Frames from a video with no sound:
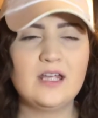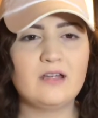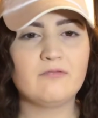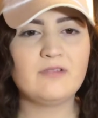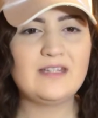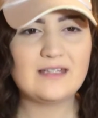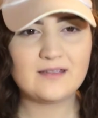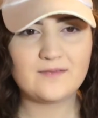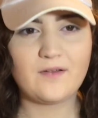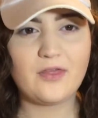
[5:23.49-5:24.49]
It
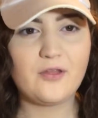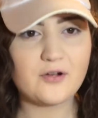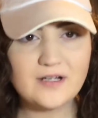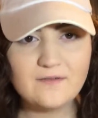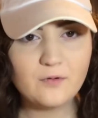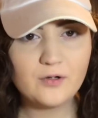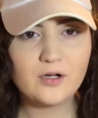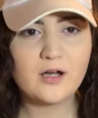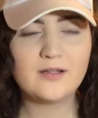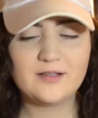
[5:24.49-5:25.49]
retails for
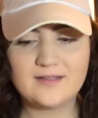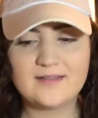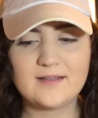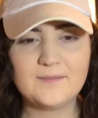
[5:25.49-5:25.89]
$34,